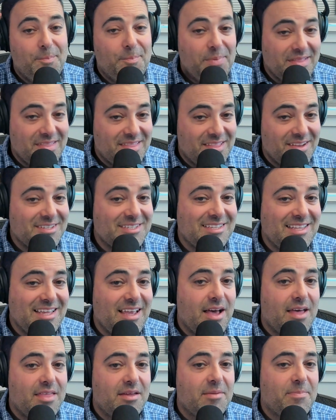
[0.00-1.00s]
But there's
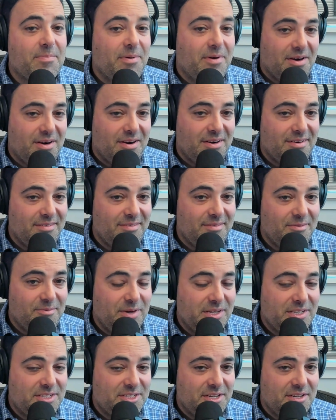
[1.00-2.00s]
the other part,
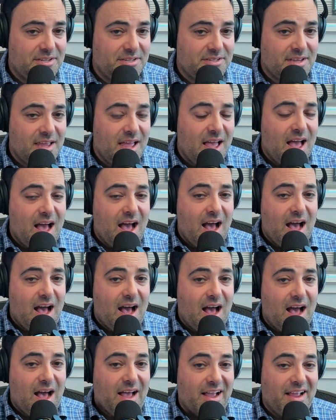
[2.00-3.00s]
which is
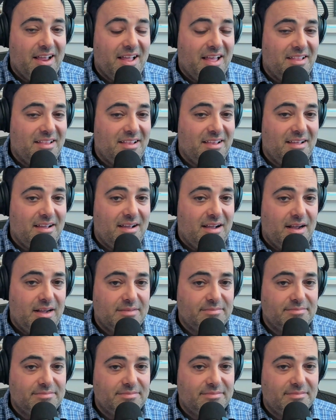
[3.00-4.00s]
I
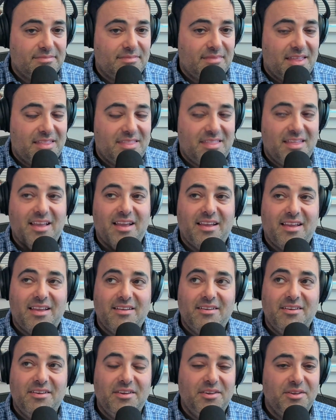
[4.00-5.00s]
think I
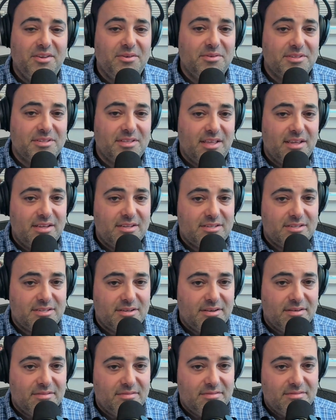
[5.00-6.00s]
can use
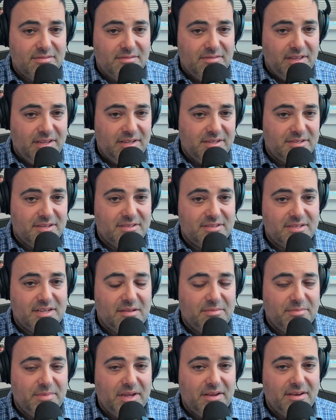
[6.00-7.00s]
this, or Lisa
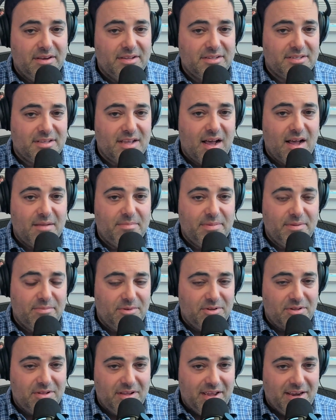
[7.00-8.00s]
tell me to stop
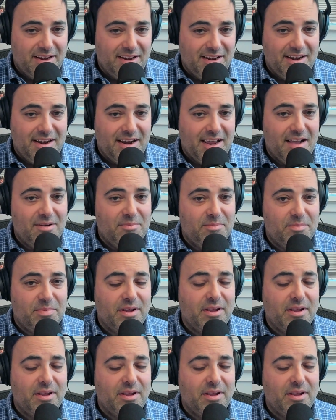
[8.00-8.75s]
and we'll edit it out.